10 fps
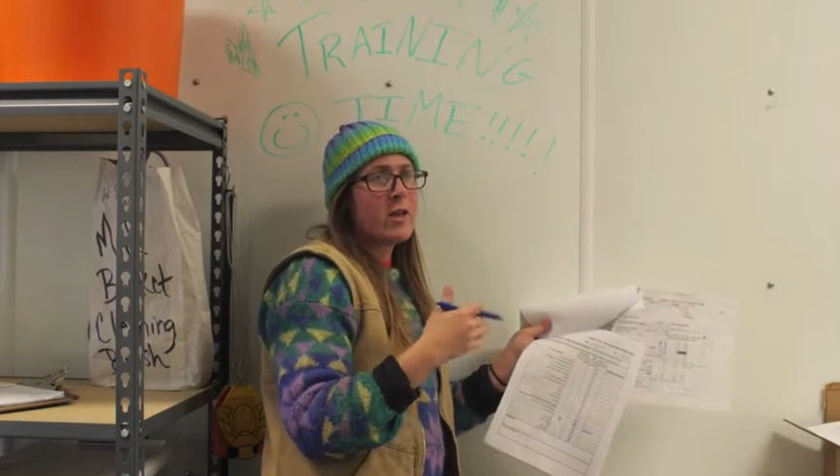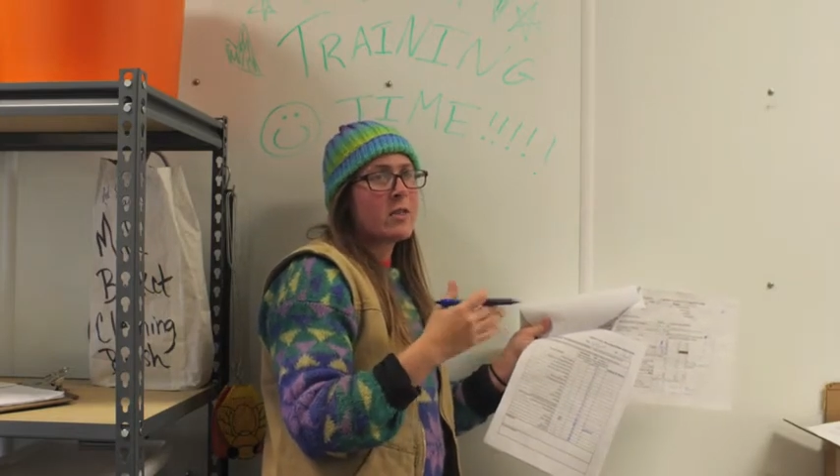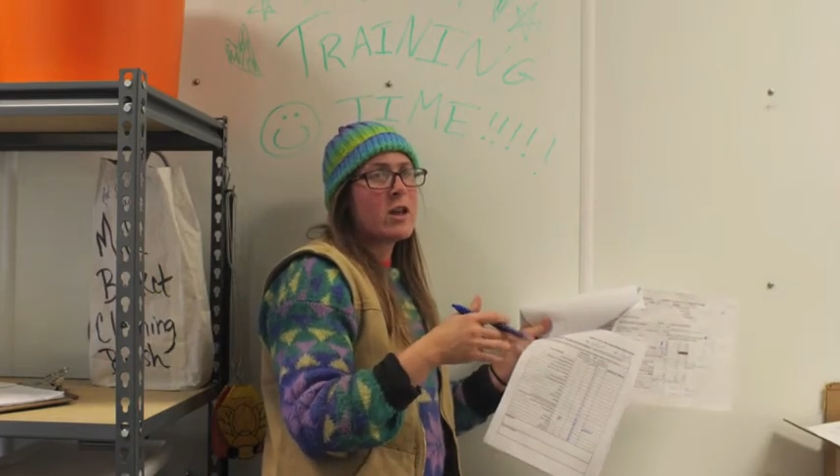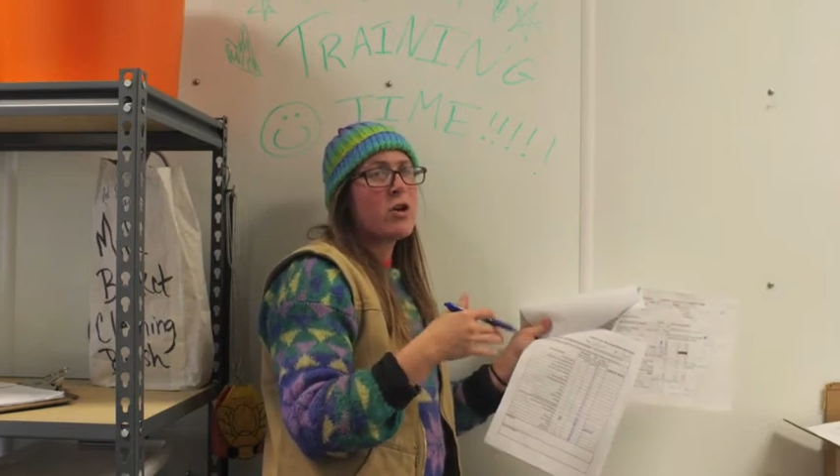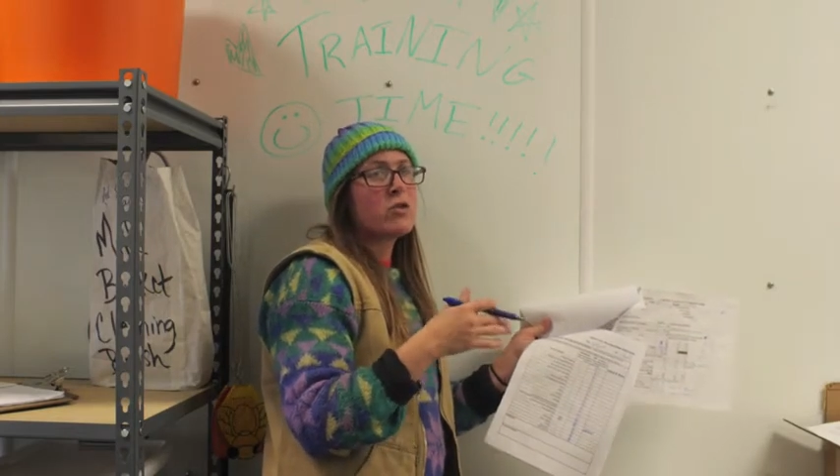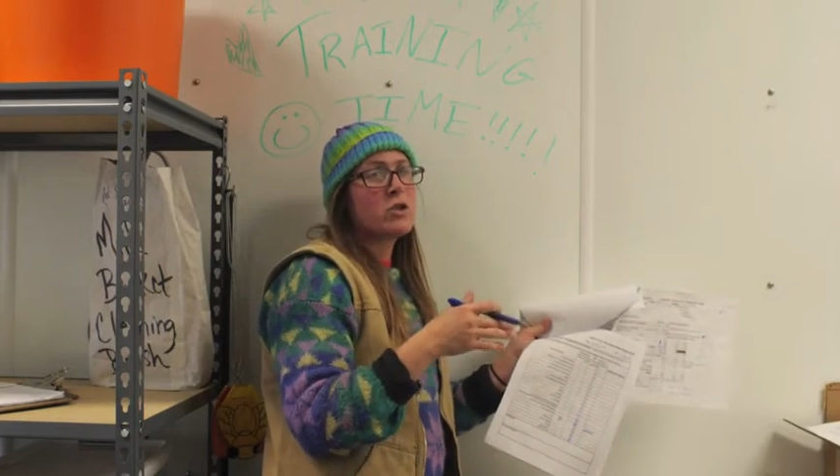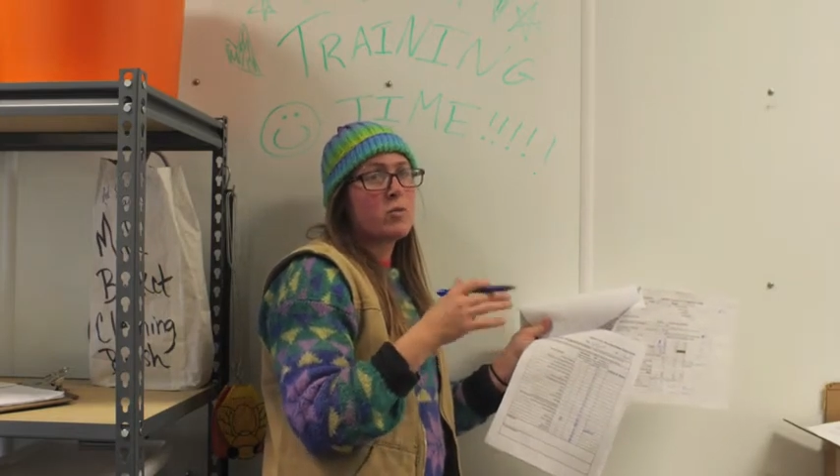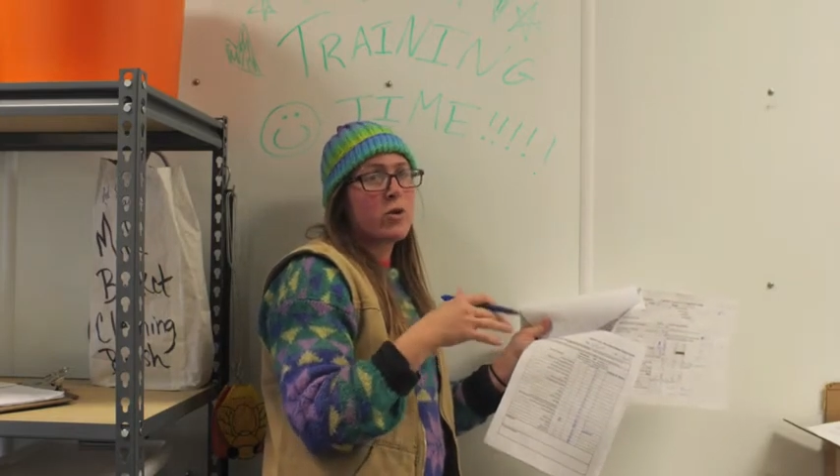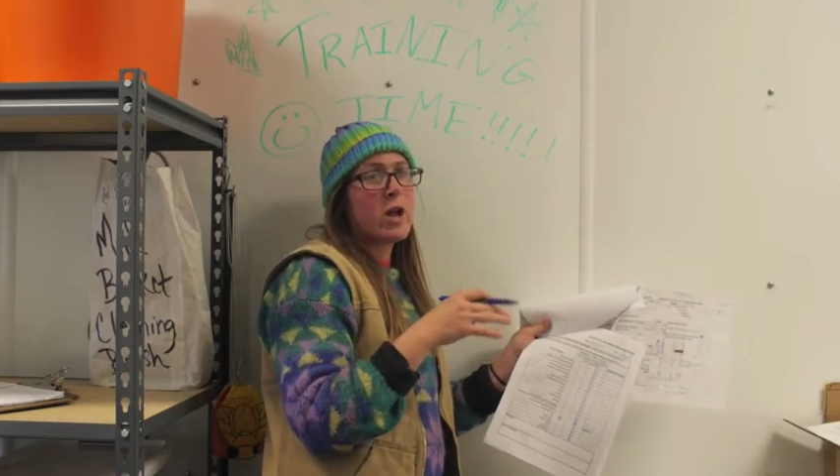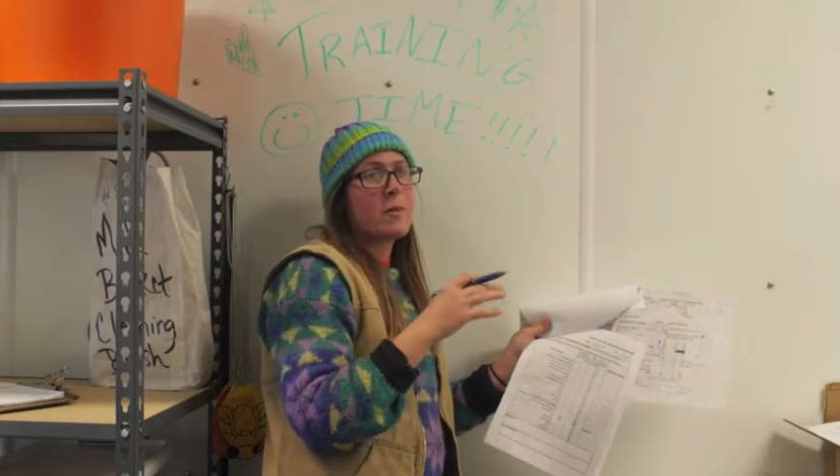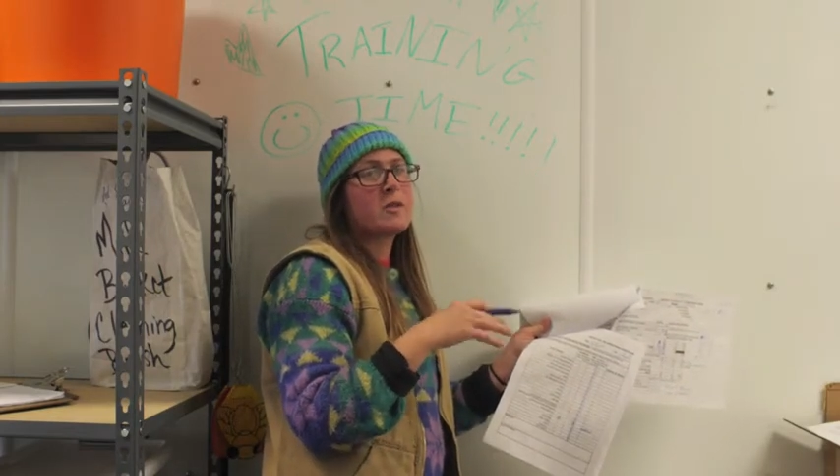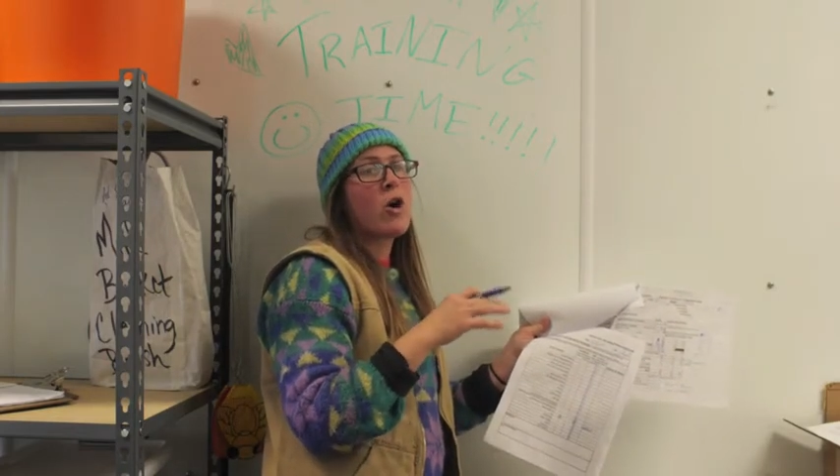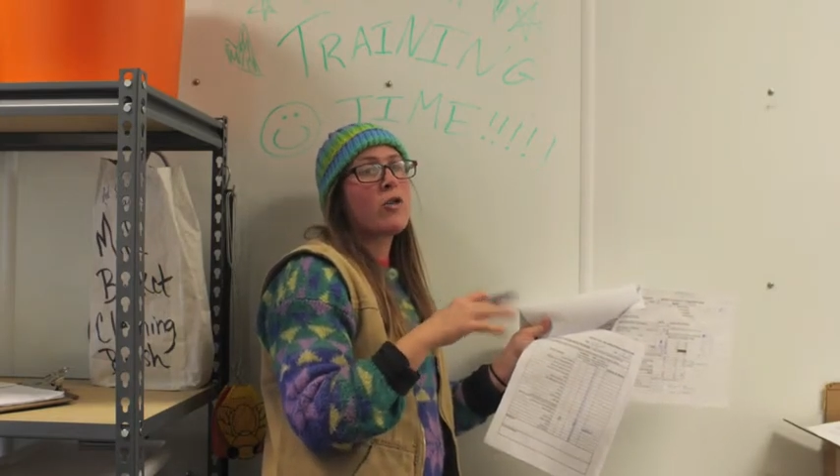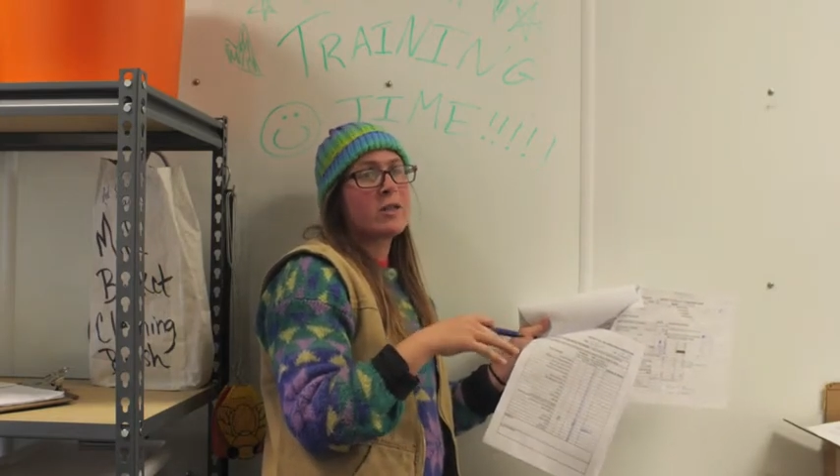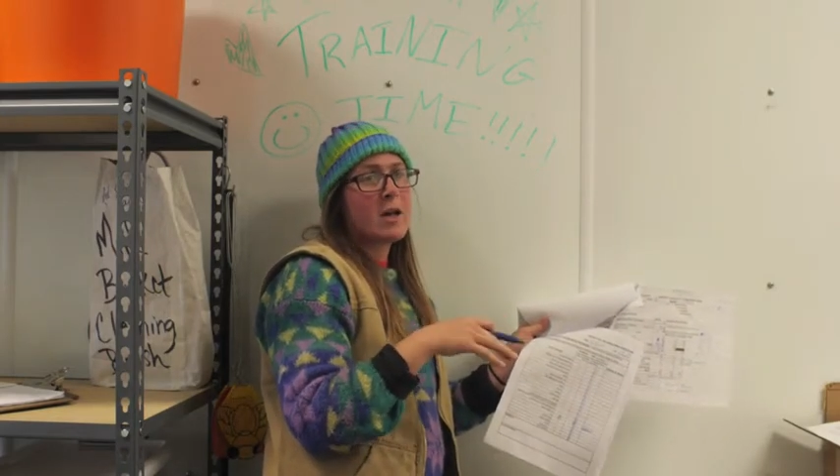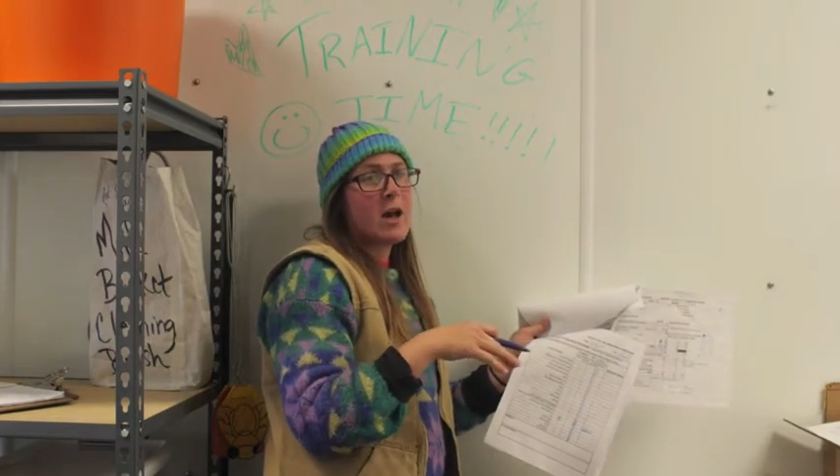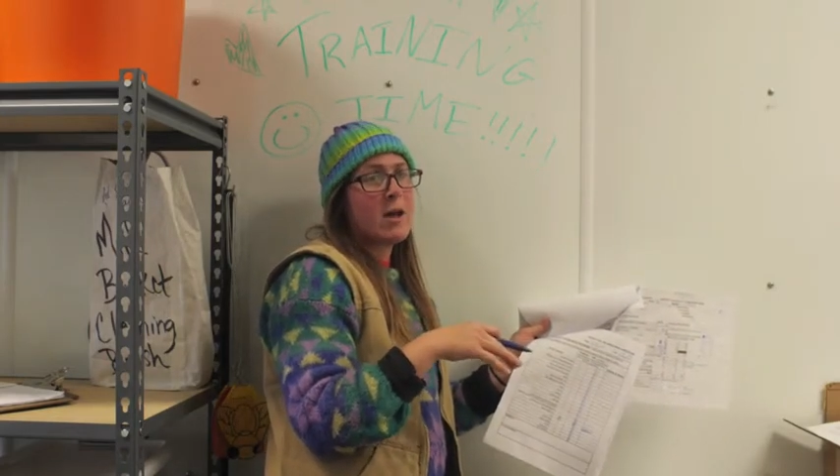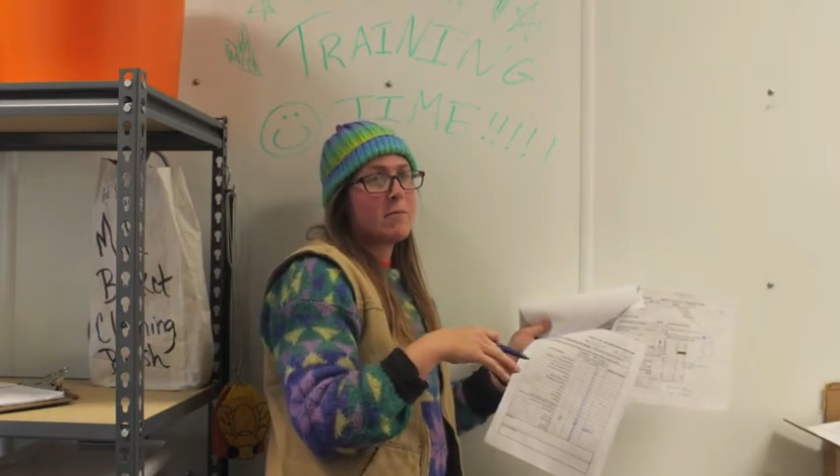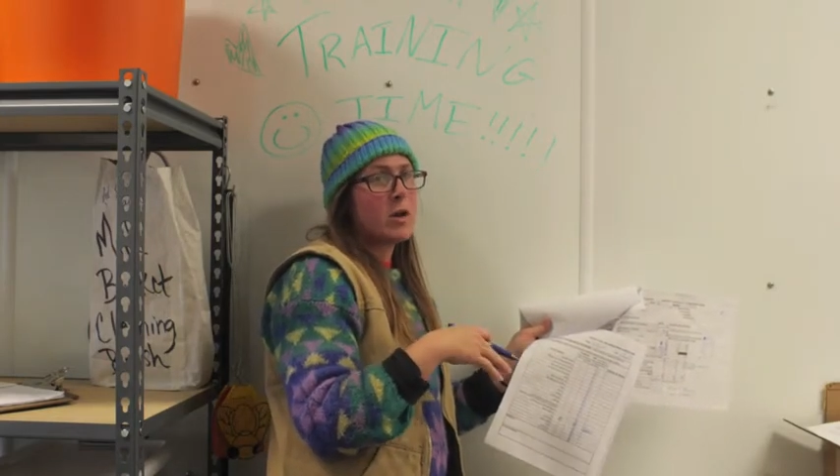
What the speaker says: Like, they don't do pre-ops all the time.